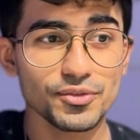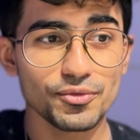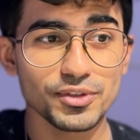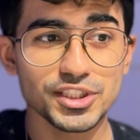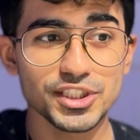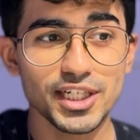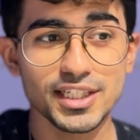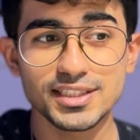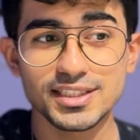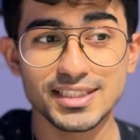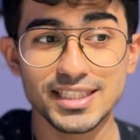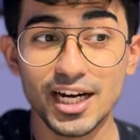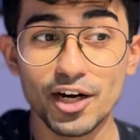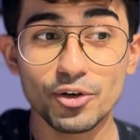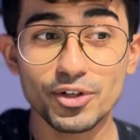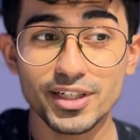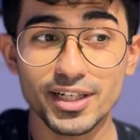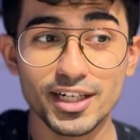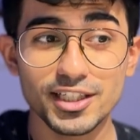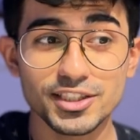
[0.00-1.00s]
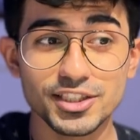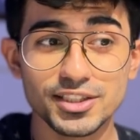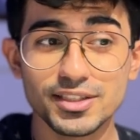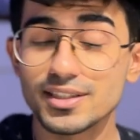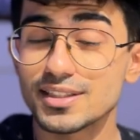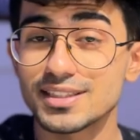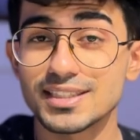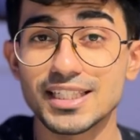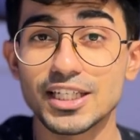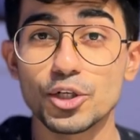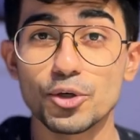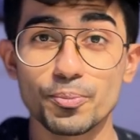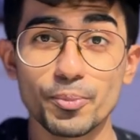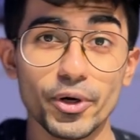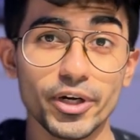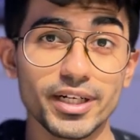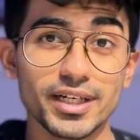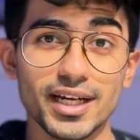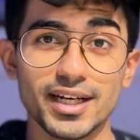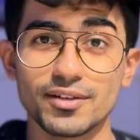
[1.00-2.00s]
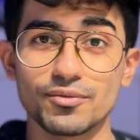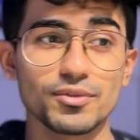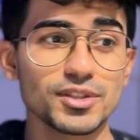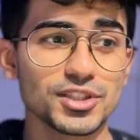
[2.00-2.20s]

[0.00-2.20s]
which has now touched 0.9,